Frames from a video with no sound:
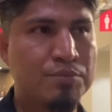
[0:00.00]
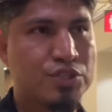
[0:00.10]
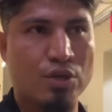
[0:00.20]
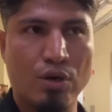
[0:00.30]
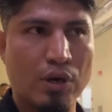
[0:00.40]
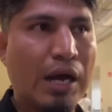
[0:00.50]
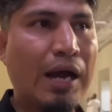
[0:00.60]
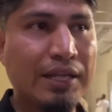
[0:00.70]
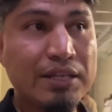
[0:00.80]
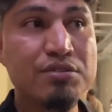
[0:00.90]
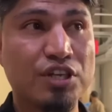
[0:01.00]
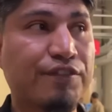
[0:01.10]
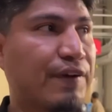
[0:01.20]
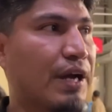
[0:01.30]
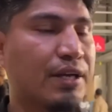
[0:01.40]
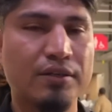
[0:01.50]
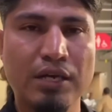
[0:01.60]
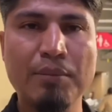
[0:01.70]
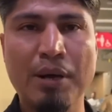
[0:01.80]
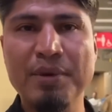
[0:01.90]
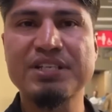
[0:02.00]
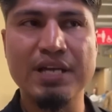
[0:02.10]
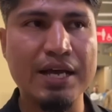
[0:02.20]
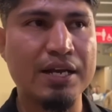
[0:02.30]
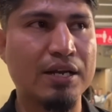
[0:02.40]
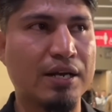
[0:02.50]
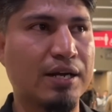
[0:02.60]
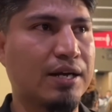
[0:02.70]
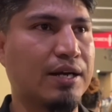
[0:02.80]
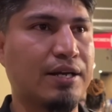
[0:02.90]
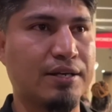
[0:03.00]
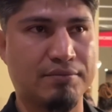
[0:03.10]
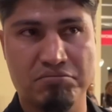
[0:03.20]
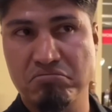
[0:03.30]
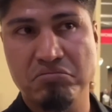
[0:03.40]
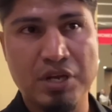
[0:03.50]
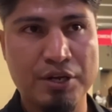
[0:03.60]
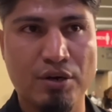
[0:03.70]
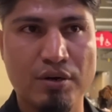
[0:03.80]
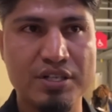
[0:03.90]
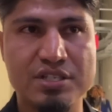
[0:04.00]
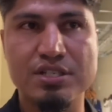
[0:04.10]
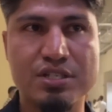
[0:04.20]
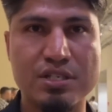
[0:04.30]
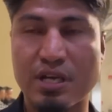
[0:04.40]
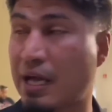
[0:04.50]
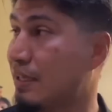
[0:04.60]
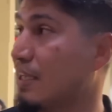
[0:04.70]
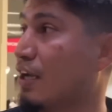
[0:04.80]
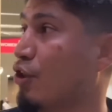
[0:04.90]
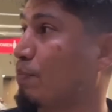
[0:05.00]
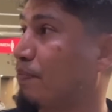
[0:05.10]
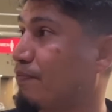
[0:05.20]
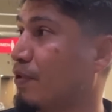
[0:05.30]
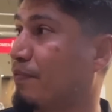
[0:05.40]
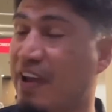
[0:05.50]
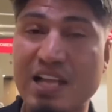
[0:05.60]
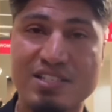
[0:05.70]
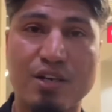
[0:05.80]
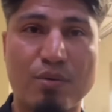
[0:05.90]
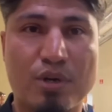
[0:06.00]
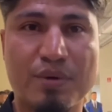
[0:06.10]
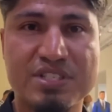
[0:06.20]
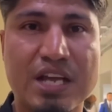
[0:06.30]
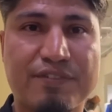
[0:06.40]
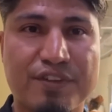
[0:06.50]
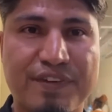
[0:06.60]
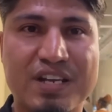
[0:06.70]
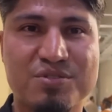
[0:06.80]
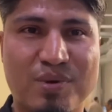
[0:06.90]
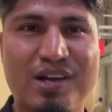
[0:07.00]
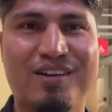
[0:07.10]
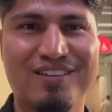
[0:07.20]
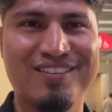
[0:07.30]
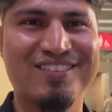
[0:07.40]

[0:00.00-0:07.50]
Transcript: So I think it was a good fight. I'm excited, and you know, it's just, I think all the fans here were excited for the fight as well.